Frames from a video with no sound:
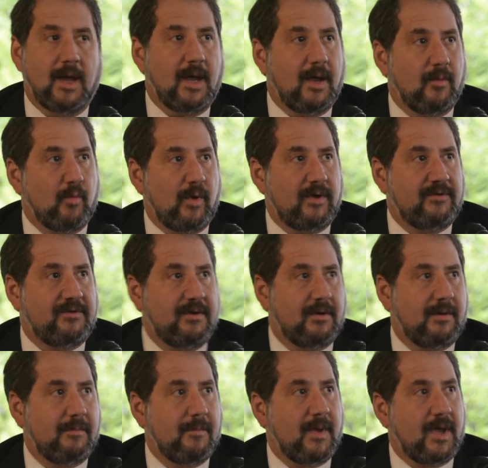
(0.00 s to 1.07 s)
and
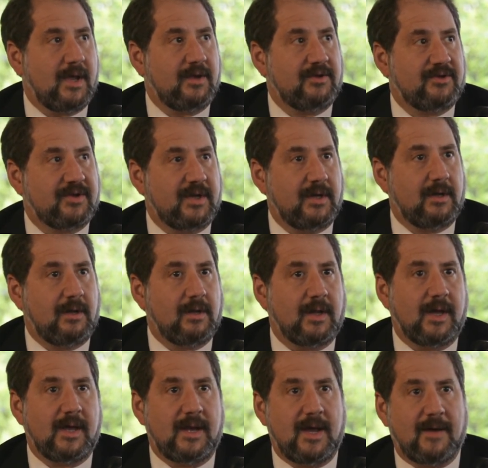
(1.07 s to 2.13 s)
wisdom and skill
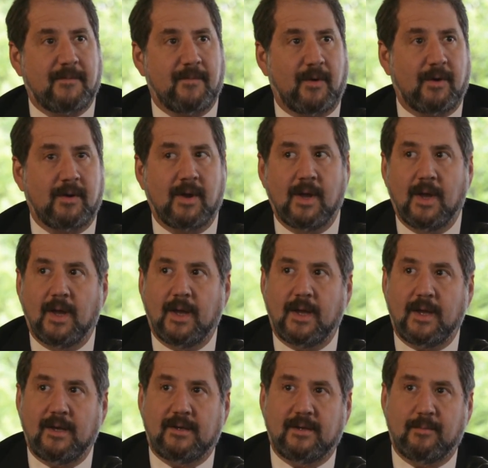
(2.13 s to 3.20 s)
and effort
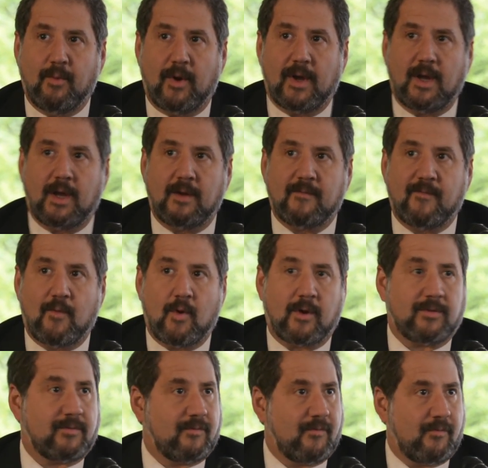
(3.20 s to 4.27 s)
into bringing
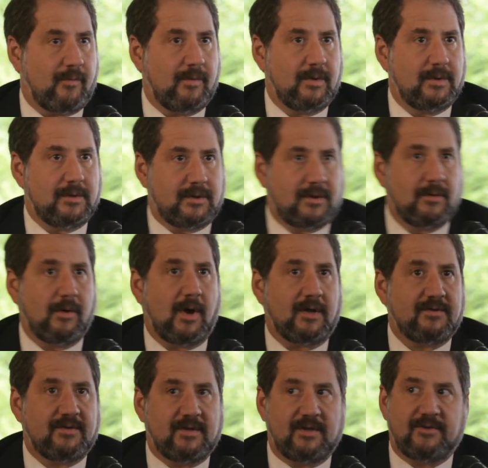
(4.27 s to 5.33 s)
forth to
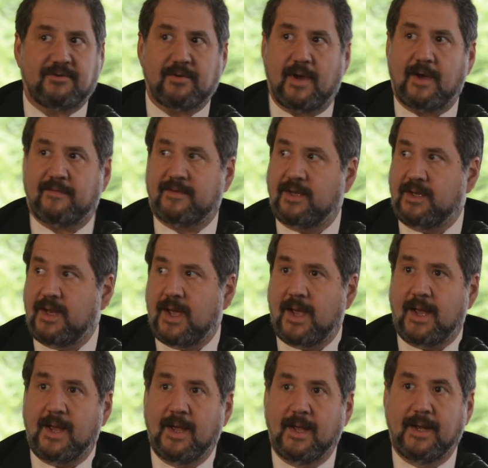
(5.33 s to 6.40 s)
us this draft today.